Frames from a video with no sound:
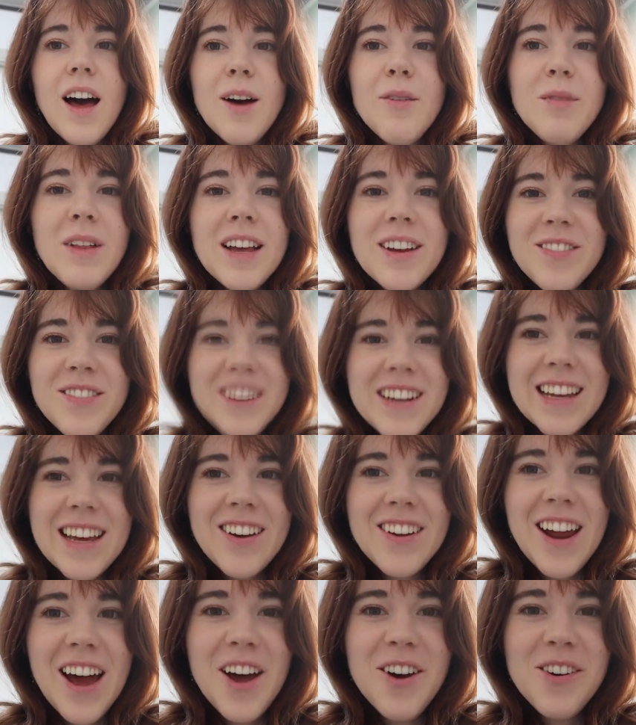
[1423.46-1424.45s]
I'm like freaking
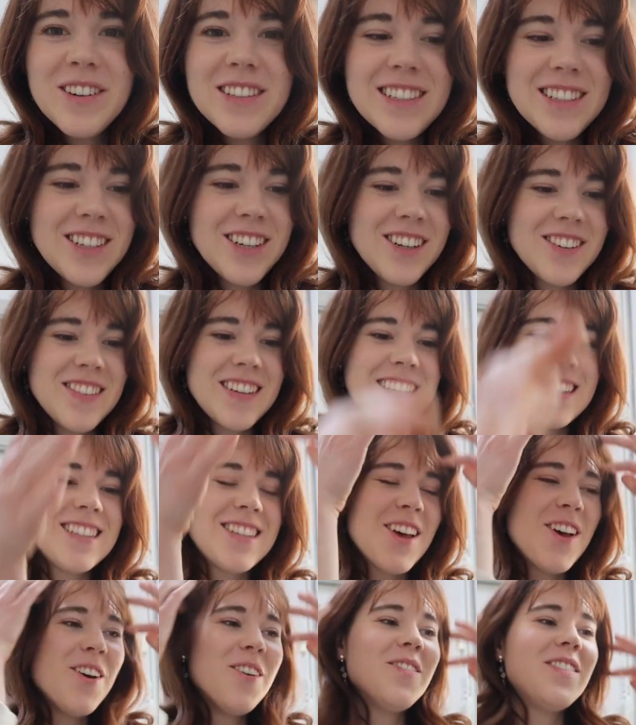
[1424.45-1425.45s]
out. I wasn't nervous,
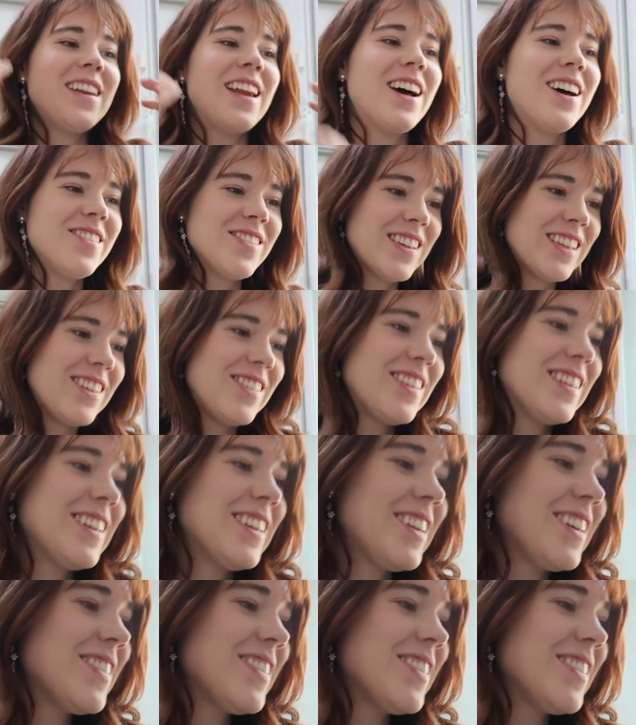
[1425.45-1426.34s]
but now I'm getting really